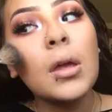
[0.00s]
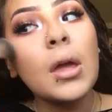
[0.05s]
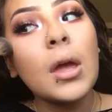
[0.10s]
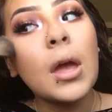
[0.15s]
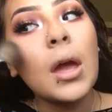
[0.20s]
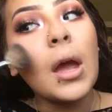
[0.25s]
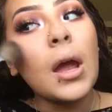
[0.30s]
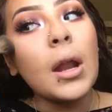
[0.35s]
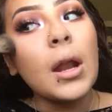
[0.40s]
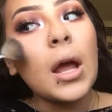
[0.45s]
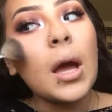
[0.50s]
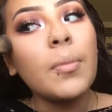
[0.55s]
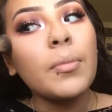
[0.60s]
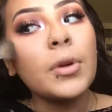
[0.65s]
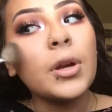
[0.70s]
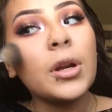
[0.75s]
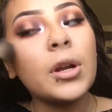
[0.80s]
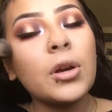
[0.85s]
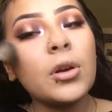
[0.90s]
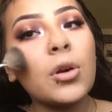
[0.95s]
And
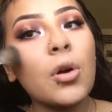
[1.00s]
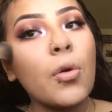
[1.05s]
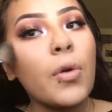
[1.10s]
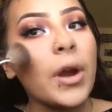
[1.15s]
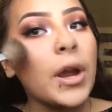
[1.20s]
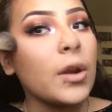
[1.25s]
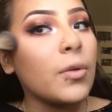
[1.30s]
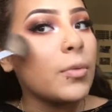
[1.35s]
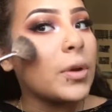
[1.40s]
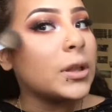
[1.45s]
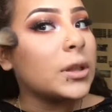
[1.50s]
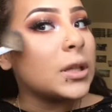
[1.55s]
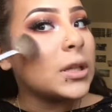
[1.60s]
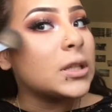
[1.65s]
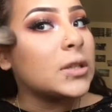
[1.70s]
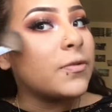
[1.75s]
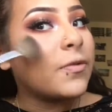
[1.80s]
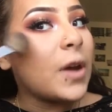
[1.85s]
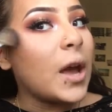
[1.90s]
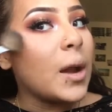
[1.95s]
I'm gonna go in with
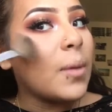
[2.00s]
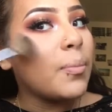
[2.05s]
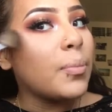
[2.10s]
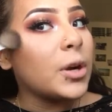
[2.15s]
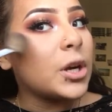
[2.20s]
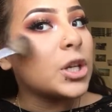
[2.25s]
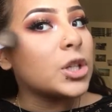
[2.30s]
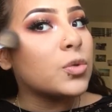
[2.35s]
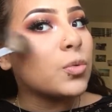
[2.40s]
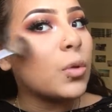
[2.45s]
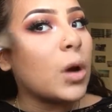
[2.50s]
this fan brush.